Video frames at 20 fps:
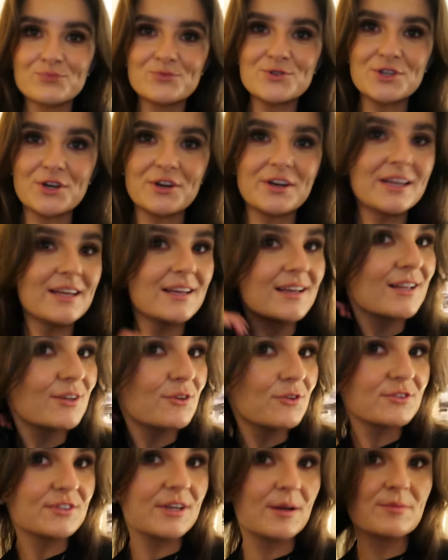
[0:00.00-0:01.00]
Sorry, it
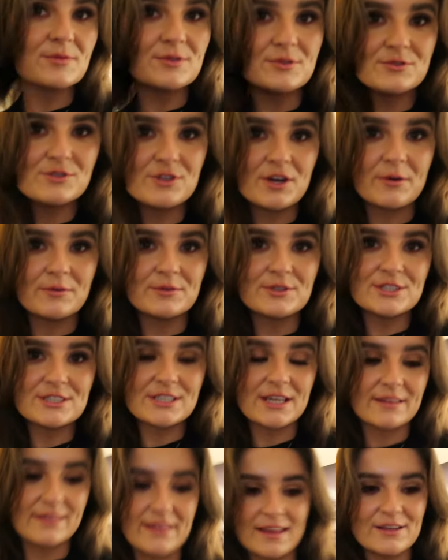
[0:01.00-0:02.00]
looks an absolute show when she
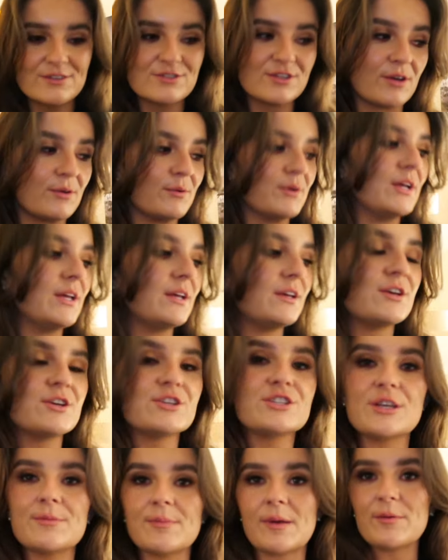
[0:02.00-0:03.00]
said that, so
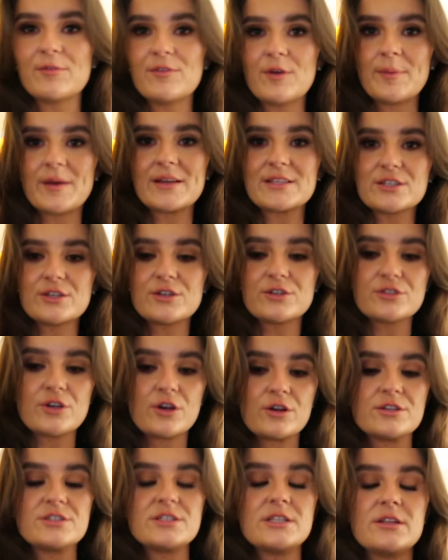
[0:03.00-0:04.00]
she made me feel better because
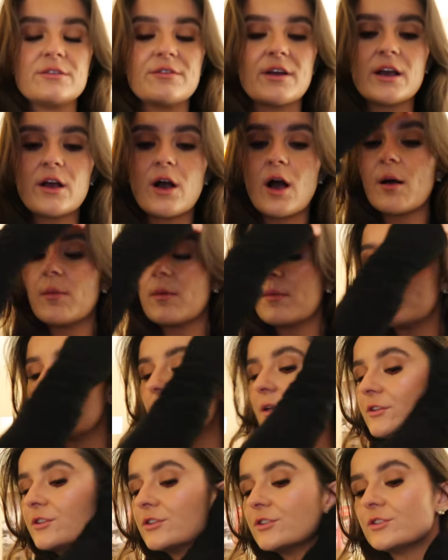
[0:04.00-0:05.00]
honestly the red carpet
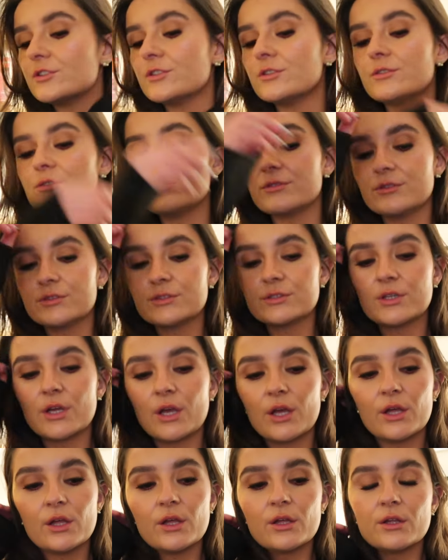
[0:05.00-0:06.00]
pictures used,
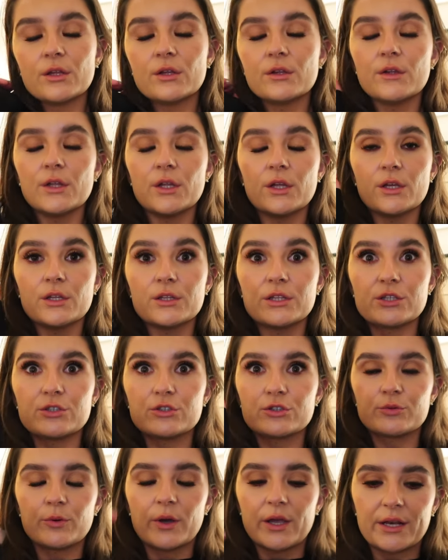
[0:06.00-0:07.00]
they
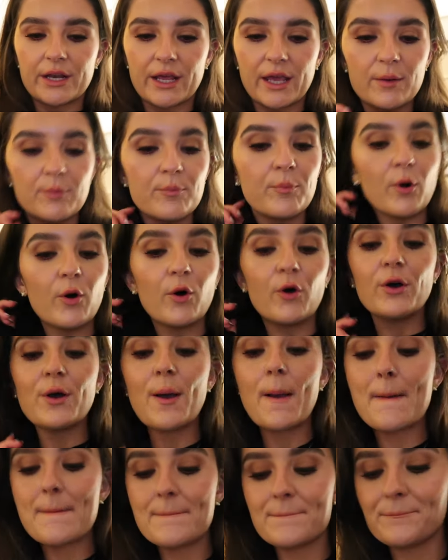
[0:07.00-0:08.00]
just weren't it. But
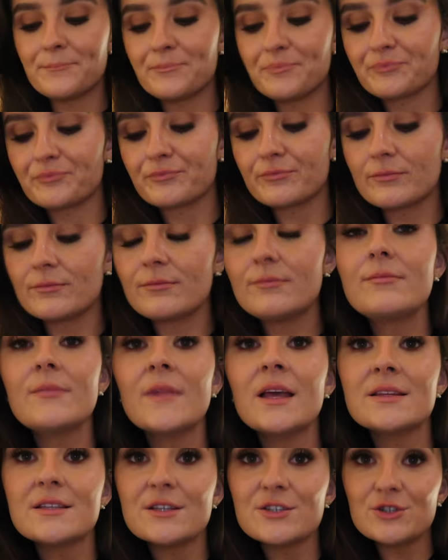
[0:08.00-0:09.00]

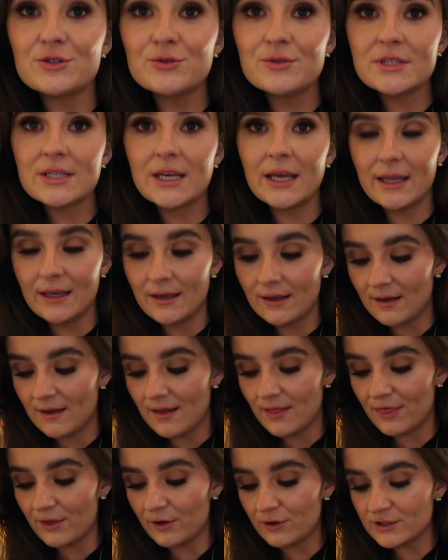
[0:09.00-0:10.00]
did you see
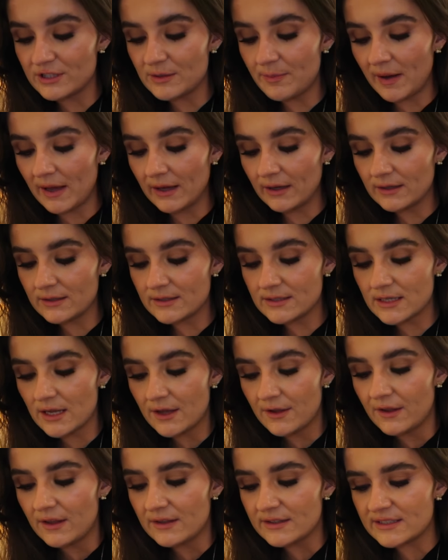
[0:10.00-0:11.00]
the goodie bags?
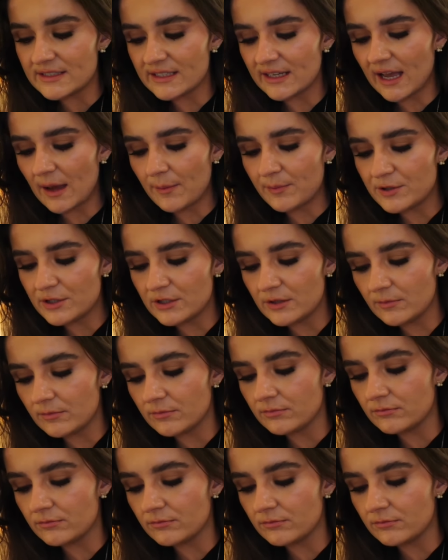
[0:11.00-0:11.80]
There's a caption.